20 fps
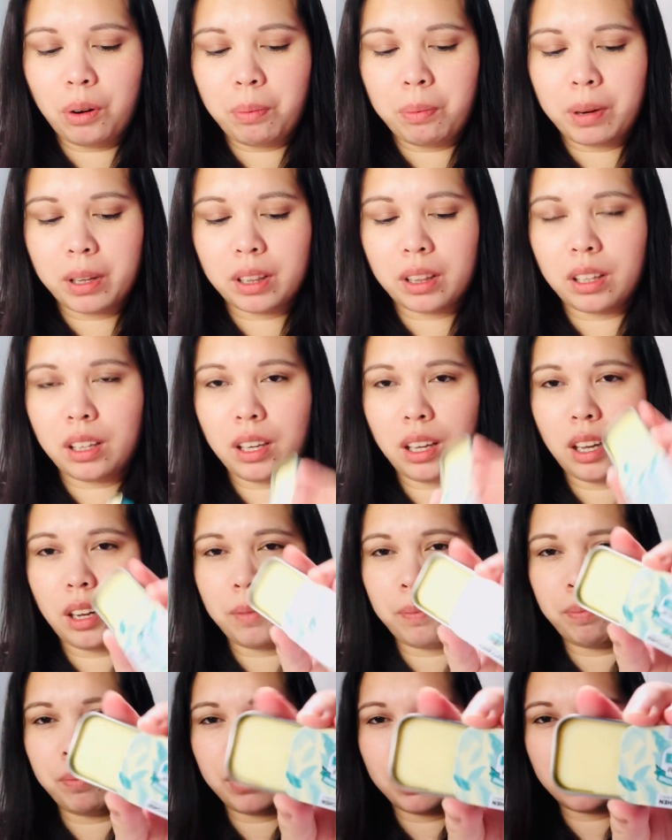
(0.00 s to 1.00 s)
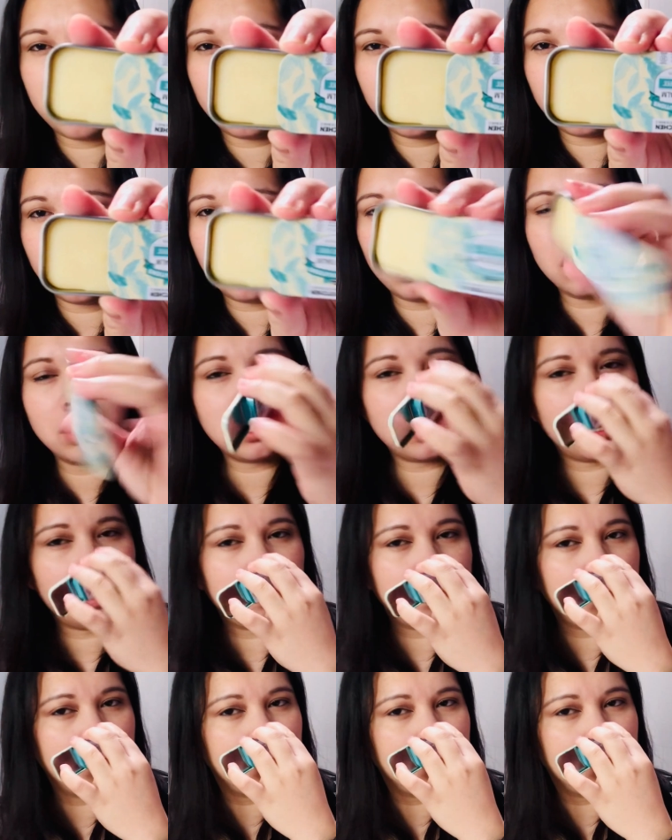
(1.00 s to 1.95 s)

But yeah, this is inside.